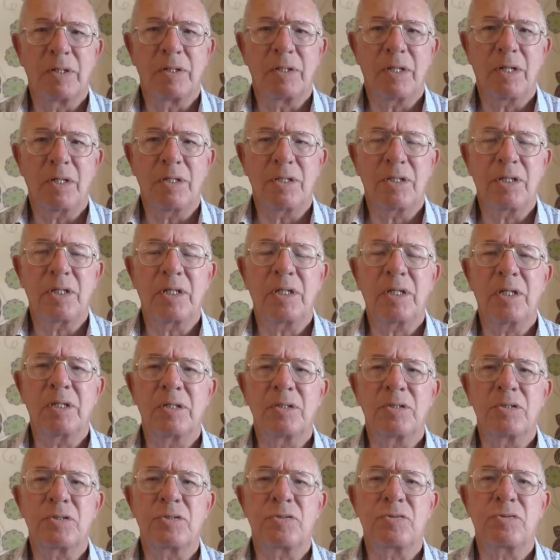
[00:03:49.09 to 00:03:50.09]
I think
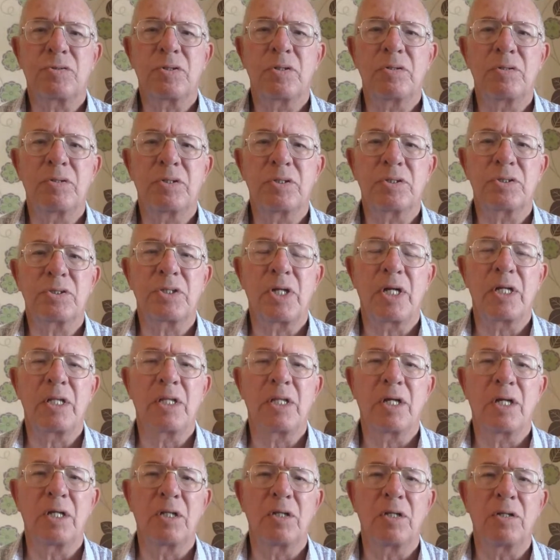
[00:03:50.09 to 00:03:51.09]
it's true to say
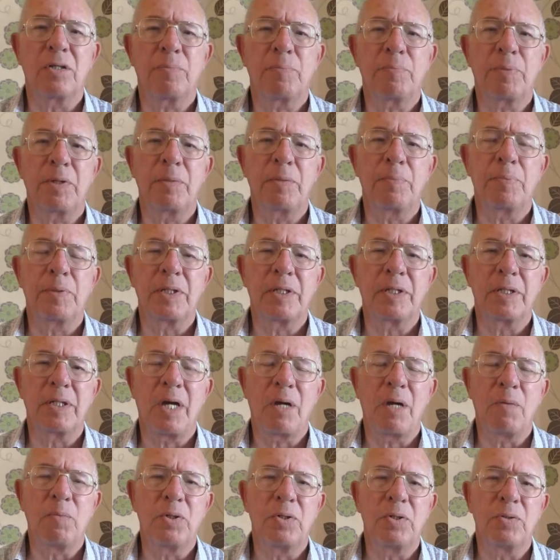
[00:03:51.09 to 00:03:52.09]
that a lot of people
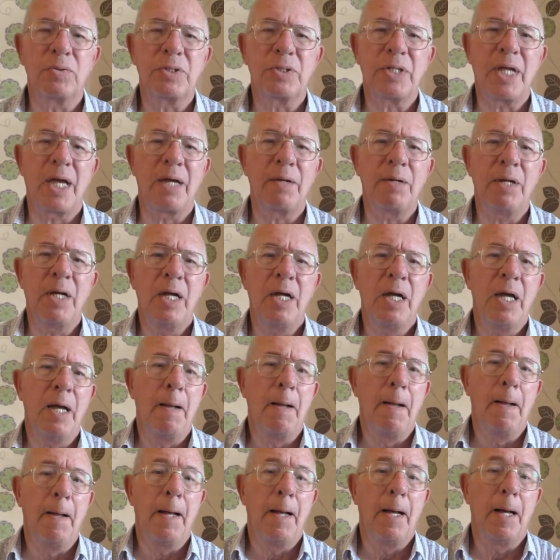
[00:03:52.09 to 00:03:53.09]
in our world now
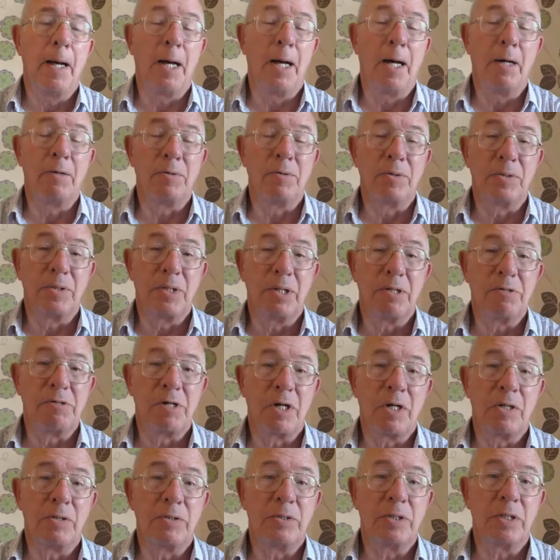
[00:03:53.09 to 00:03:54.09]
are on
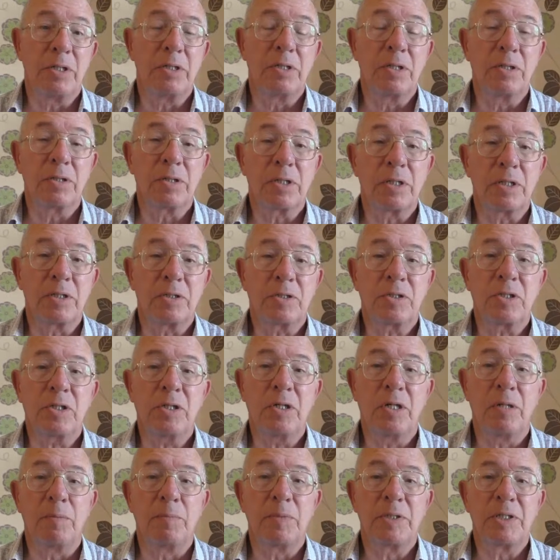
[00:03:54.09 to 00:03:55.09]
their own a lot of the
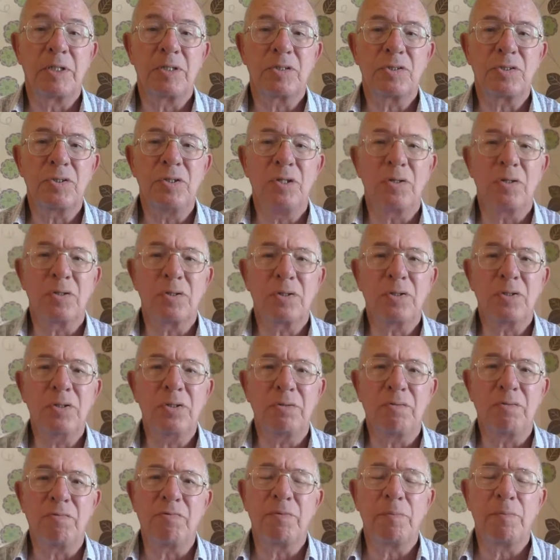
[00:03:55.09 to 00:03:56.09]
time, and it's not
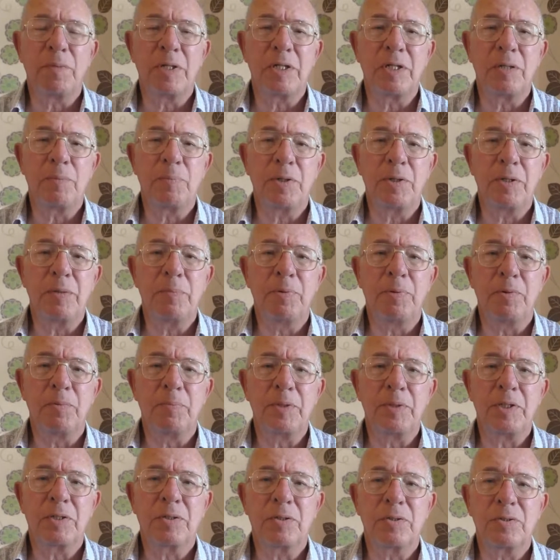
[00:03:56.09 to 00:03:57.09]
good for many
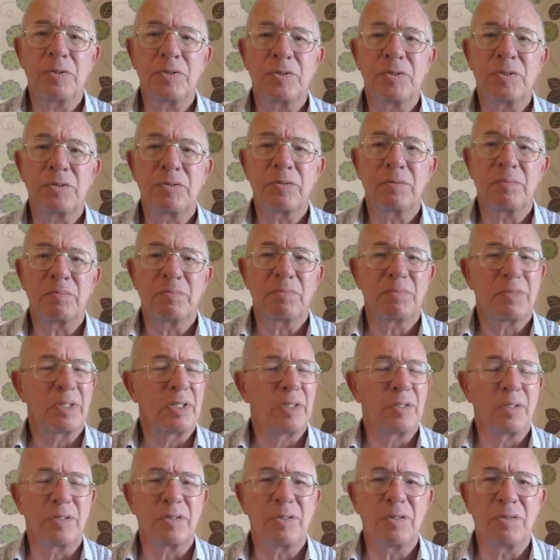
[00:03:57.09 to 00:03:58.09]
people because
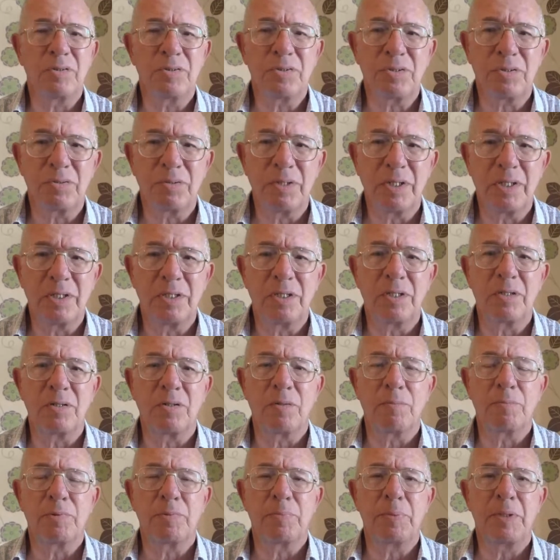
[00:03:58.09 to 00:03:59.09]
they're not used to it and they're
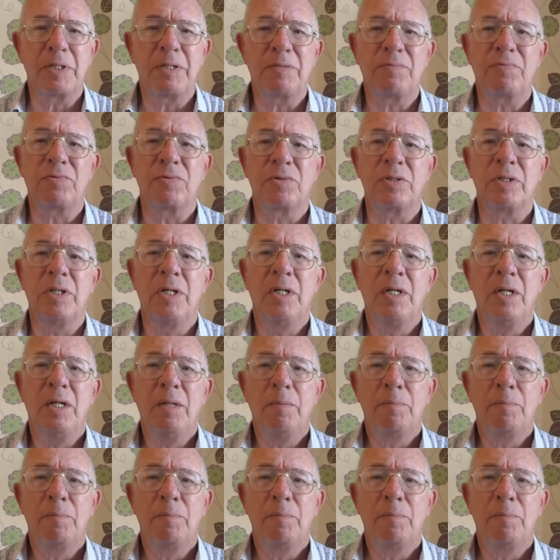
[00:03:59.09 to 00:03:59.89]
not prepared for it.